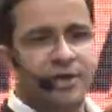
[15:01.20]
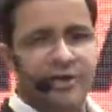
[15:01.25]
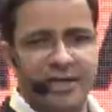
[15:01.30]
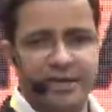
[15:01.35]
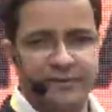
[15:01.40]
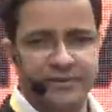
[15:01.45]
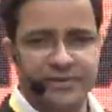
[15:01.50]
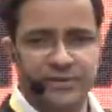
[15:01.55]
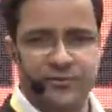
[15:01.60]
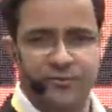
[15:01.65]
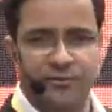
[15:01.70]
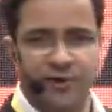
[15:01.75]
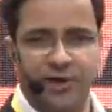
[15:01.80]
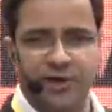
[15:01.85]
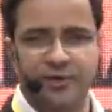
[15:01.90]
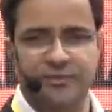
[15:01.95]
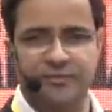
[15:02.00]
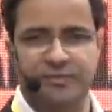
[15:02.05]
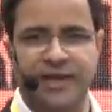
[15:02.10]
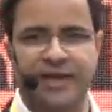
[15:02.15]
teams
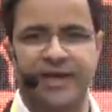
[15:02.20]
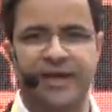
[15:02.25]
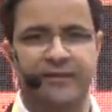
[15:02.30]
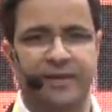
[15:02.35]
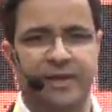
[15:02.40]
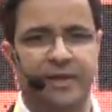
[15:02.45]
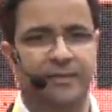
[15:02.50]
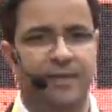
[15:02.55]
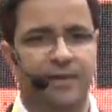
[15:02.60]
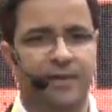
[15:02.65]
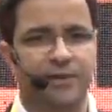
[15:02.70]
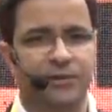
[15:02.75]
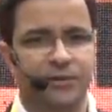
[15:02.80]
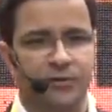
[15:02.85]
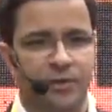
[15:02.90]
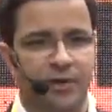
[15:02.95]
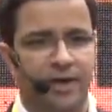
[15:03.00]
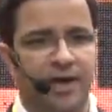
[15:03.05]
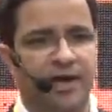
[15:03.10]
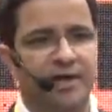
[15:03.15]
were made available
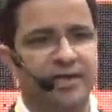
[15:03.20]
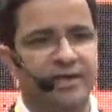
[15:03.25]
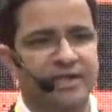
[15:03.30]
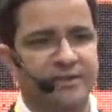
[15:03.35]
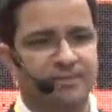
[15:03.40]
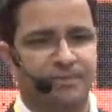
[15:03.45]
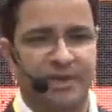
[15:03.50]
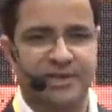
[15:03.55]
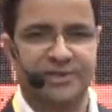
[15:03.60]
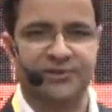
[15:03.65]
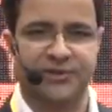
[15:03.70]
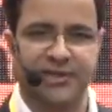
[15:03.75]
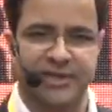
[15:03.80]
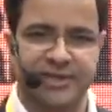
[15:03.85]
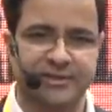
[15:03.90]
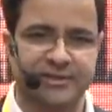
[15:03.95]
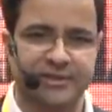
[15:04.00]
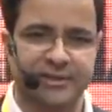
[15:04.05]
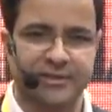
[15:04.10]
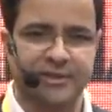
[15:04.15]
through large display
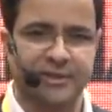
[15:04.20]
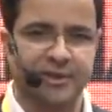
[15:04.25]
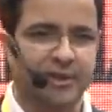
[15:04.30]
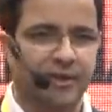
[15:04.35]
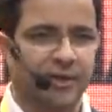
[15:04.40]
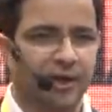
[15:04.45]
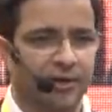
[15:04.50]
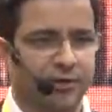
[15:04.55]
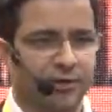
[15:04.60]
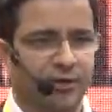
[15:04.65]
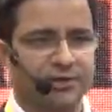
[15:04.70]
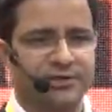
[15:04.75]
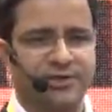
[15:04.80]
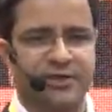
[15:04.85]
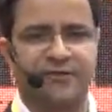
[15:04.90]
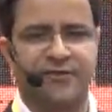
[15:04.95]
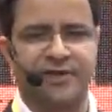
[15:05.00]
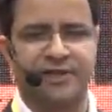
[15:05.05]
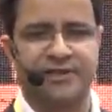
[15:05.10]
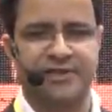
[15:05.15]
screens across
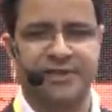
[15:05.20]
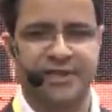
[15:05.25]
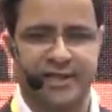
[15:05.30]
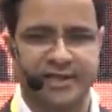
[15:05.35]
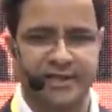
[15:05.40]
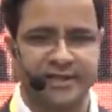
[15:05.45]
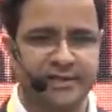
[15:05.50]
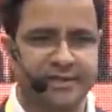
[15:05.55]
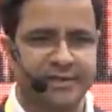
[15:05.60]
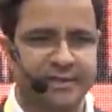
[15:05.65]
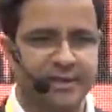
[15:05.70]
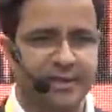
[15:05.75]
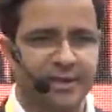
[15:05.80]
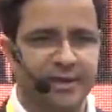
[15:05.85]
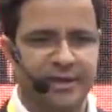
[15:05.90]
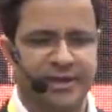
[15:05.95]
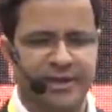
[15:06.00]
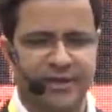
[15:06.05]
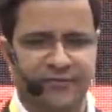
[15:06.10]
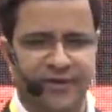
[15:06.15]
different cities,
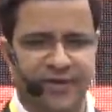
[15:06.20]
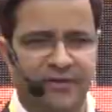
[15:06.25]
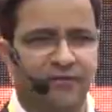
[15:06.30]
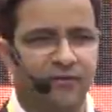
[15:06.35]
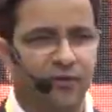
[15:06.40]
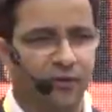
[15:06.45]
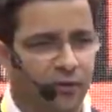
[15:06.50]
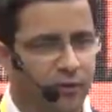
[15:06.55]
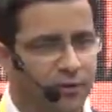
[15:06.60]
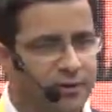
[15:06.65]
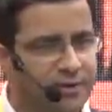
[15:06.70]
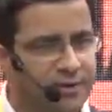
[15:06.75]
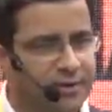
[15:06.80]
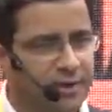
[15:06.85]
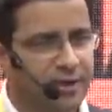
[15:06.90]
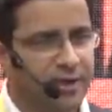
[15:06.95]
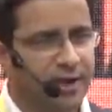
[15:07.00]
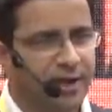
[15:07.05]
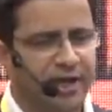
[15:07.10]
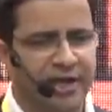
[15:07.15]
different floors,
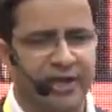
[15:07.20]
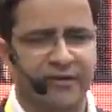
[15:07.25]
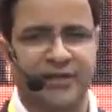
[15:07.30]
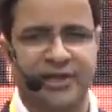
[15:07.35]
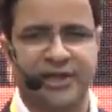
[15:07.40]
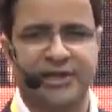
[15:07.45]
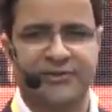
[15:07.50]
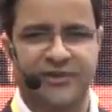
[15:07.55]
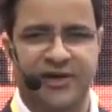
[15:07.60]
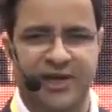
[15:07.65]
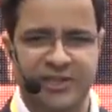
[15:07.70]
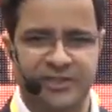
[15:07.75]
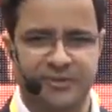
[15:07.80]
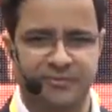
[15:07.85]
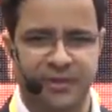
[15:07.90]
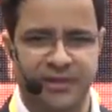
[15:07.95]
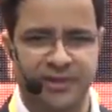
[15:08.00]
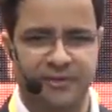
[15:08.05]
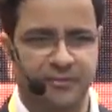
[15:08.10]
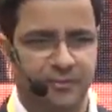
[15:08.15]
in a very
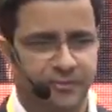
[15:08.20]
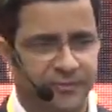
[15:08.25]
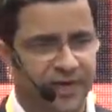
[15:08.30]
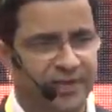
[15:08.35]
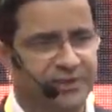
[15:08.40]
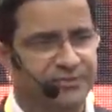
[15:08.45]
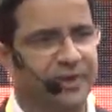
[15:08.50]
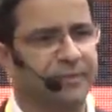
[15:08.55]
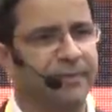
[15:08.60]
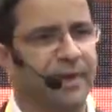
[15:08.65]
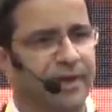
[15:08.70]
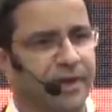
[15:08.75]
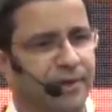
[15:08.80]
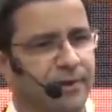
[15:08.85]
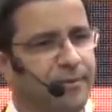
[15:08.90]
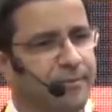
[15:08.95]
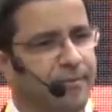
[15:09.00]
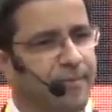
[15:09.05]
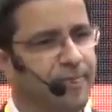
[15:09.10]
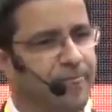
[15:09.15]
transparent manner.
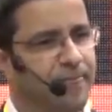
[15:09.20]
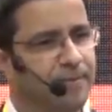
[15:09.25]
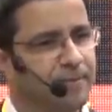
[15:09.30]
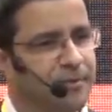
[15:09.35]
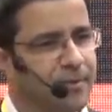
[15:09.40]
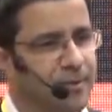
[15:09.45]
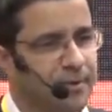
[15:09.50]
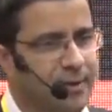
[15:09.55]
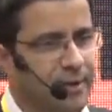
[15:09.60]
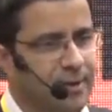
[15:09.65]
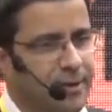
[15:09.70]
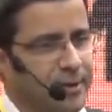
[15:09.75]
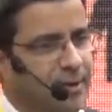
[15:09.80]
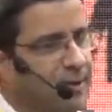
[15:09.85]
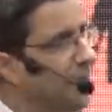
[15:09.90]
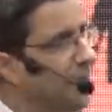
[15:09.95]
Okay?